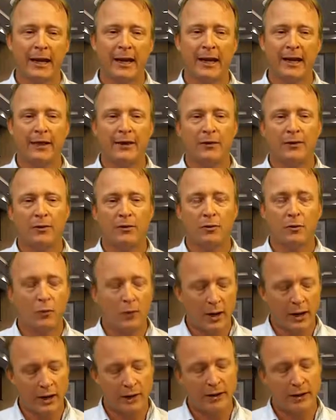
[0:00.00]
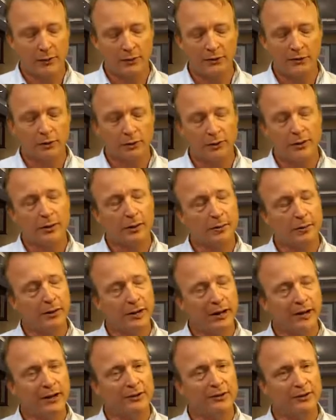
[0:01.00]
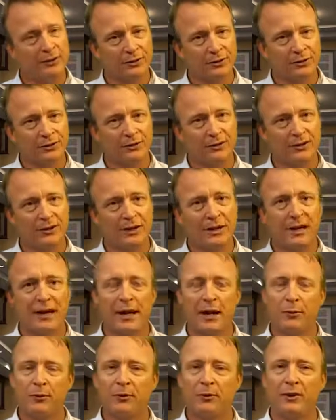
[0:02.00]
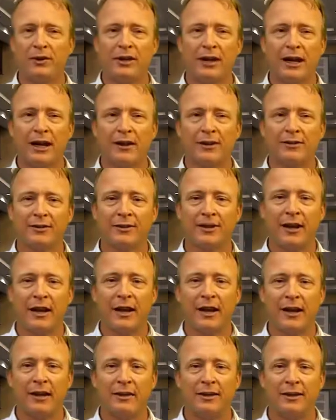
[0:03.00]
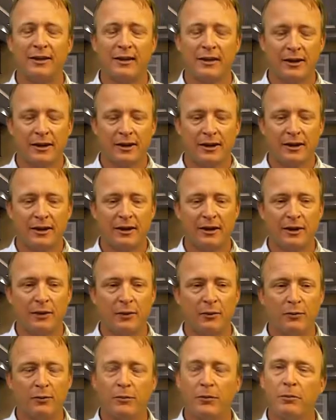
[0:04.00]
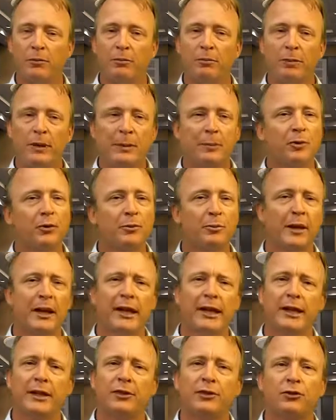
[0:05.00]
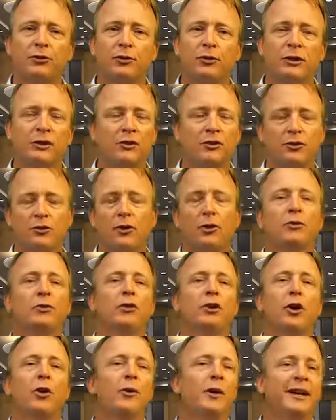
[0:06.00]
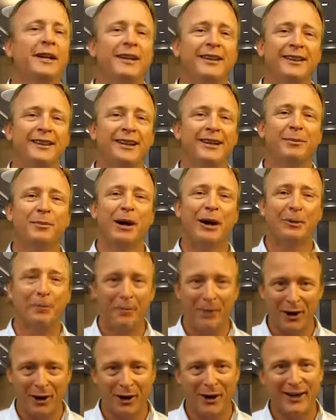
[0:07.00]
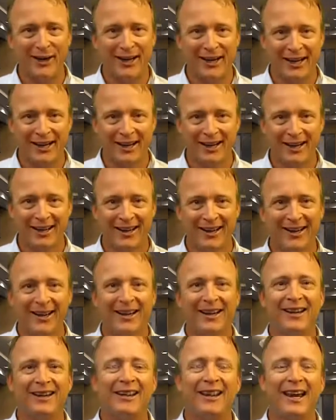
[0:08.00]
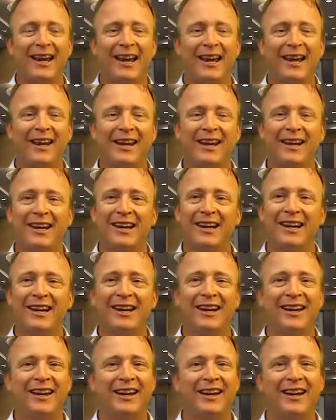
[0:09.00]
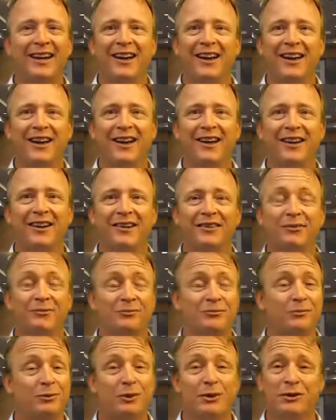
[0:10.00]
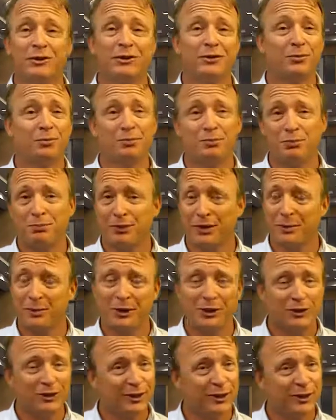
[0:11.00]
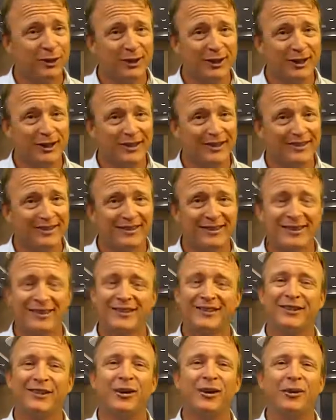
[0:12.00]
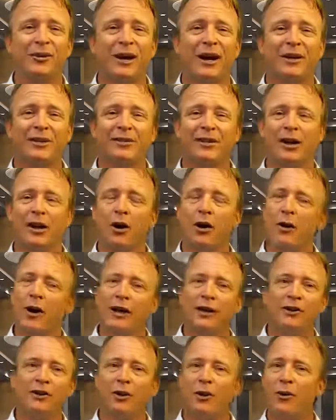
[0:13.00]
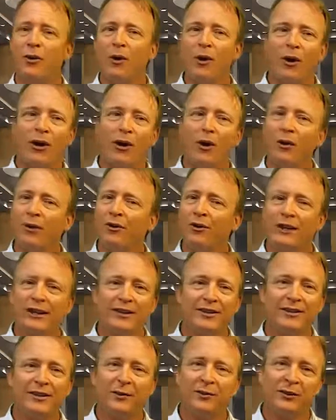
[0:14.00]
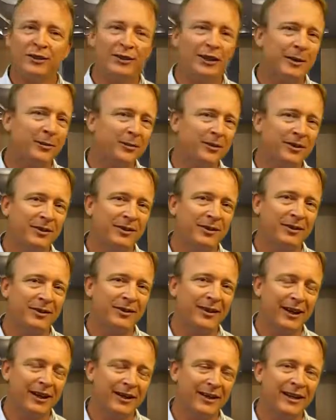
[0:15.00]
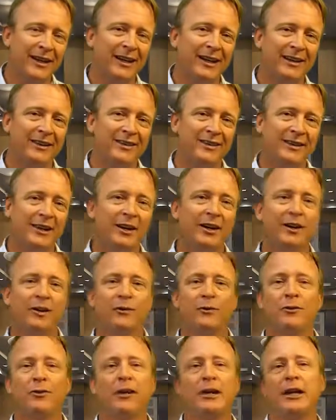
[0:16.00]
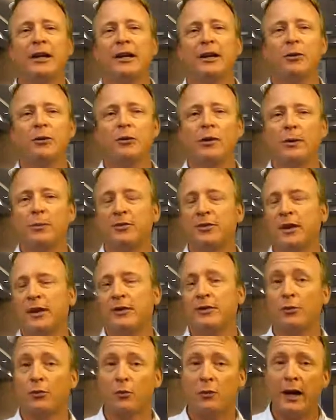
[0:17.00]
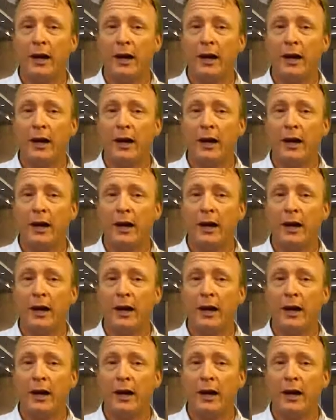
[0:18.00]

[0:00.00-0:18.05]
And while I was doing the appraisals, I realized that, you know, people in my industry just don't know anything about marketing. They were just pretty much clueless. So I was like, oh, I know all these different tips and techniques for getting a website to